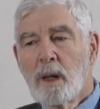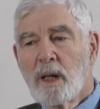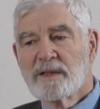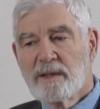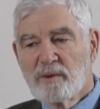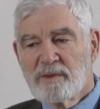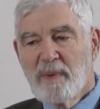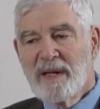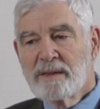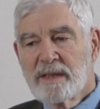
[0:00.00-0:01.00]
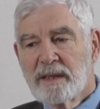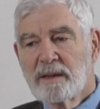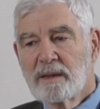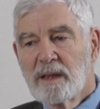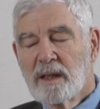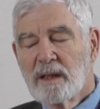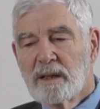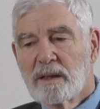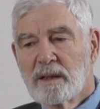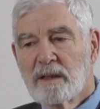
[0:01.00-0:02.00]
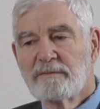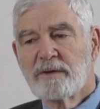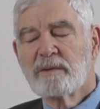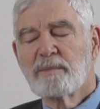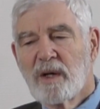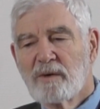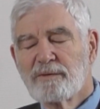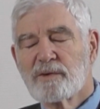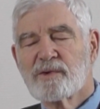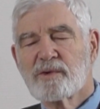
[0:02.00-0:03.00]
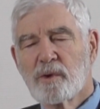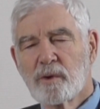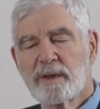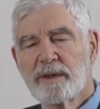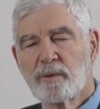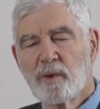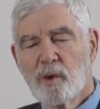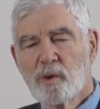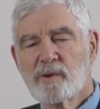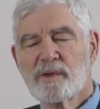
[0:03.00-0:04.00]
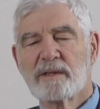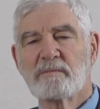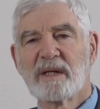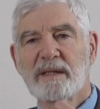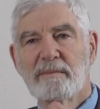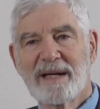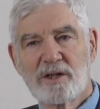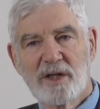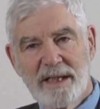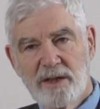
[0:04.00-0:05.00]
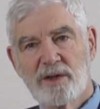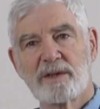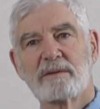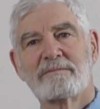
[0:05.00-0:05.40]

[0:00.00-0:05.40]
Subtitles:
as I was painting, a very powerful story arose in my imagination,